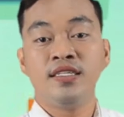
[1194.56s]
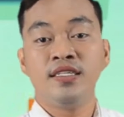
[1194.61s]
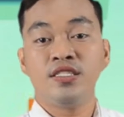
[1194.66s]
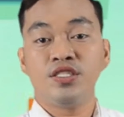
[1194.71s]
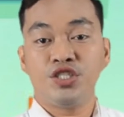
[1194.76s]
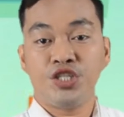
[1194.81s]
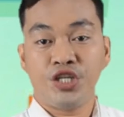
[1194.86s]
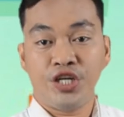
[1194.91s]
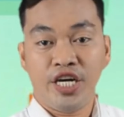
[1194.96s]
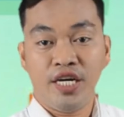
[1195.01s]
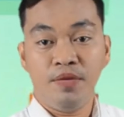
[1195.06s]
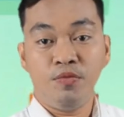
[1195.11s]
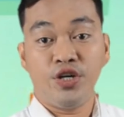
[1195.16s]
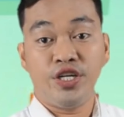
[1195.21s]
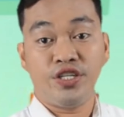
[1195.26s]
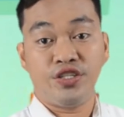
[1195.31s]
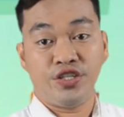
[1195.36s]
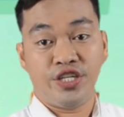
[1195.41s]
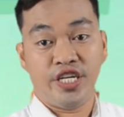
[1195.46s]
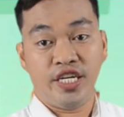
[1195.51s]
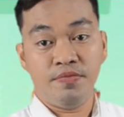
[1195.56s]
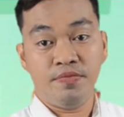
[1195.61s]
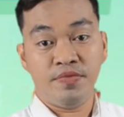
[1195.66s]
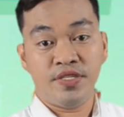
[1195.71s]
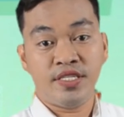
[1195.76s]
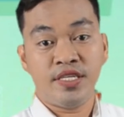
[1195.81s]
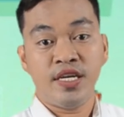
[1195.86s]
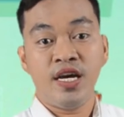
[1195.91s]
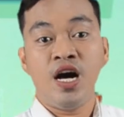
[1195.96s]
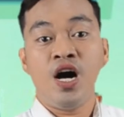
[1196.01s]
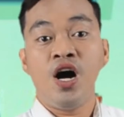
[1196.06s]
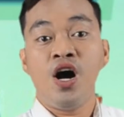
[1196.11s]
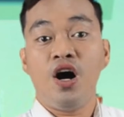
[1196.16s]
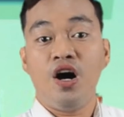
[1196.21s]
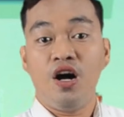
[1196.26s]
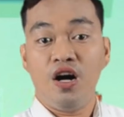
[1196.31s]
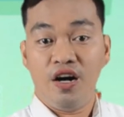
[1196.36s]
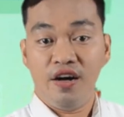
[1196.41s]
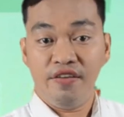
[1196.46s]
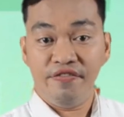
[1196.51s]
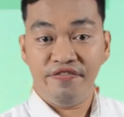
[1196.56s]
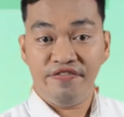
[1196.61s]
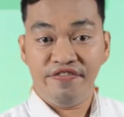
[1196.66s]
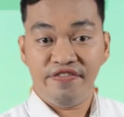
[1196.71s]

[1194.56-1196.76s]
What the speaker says: term or terms of